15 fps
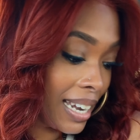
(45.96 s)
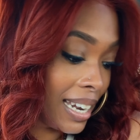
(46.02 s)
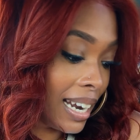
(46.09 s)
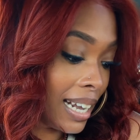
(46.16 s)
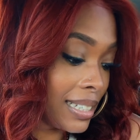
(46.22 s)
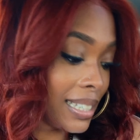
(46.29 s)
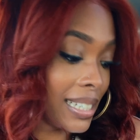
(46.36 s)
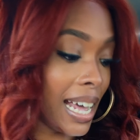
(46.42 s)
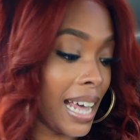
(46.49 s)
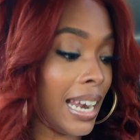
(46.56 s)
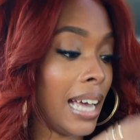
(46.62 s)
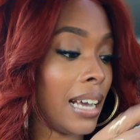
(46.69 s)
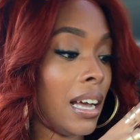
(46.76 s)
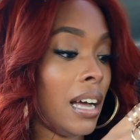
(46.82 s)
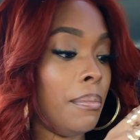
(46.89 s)
And then I just got
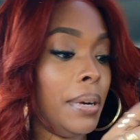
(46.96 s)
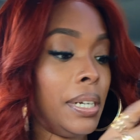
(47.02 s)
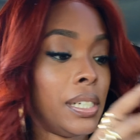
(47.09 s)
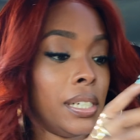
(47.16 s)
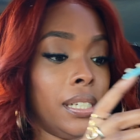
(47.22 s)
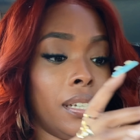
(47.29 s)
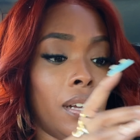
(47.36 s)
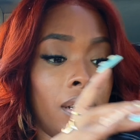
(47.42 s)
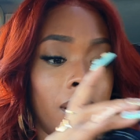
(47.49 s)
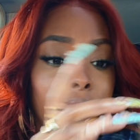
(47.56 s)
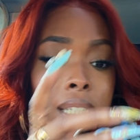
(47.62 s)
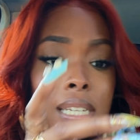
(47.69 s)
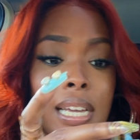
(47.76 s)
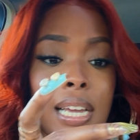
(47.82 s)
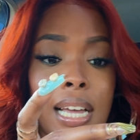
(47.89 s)
like a bunch of
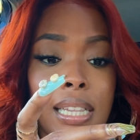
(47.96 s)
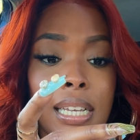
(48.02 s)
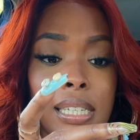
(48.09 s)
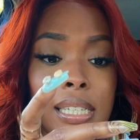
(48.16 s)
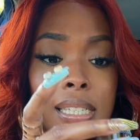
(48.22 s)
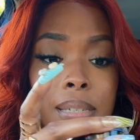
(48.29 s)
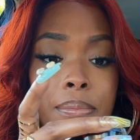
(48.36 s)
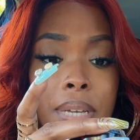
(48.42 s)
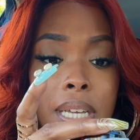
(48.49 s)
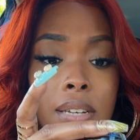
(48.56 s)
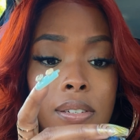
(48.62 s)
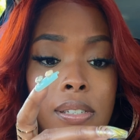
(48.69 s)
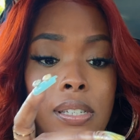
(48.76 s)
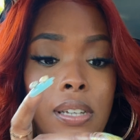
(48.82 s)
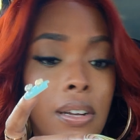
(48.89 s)
sauces in here. I think there's some
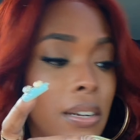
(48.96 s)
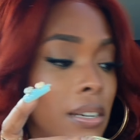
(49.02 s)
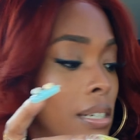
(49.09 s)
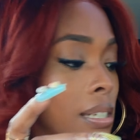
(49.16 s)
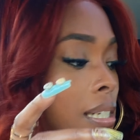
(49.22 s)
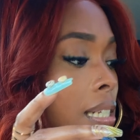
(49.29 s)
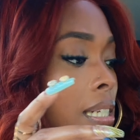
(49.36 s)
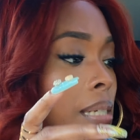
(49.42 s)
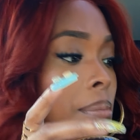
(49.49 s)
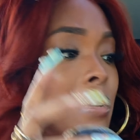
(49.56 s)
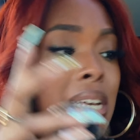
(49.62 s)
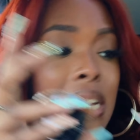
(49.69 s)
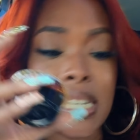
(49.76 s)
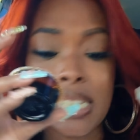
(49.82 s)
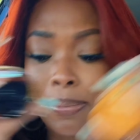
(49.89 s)
eel sauce and some
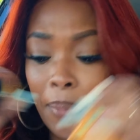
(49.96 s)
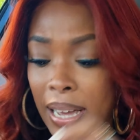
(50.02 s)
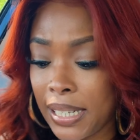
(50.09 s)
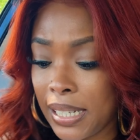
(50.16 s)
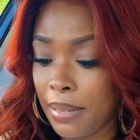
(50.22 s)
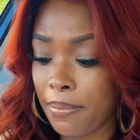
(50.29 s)
spicy